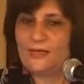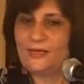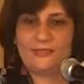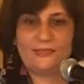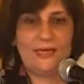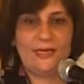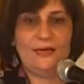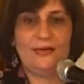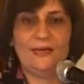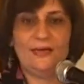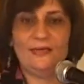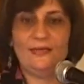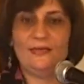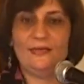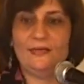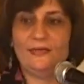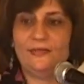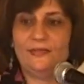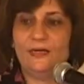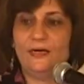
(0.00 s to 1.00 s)
sa
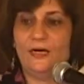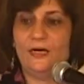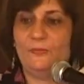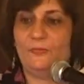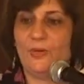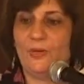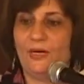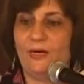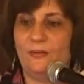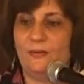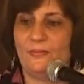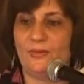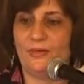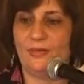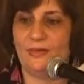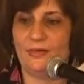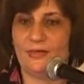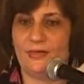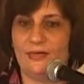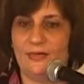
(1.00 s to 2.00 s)
ni dha pa
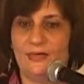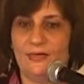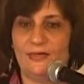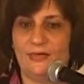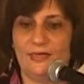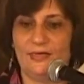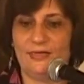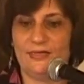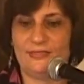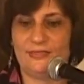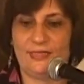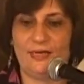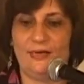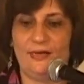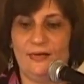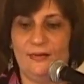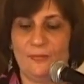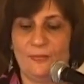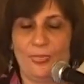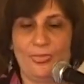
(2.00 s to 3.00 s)
ma ga re
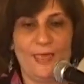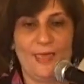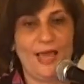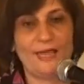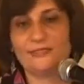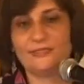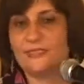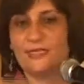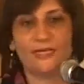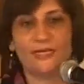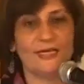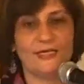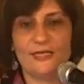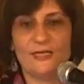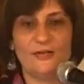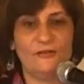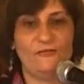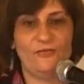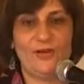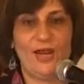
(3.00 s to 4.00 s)
sa, and sing it
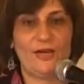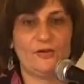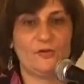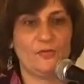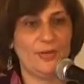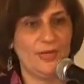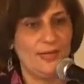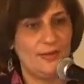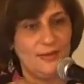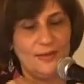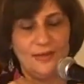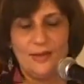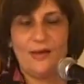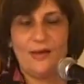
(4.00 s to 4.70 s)
in a flat way.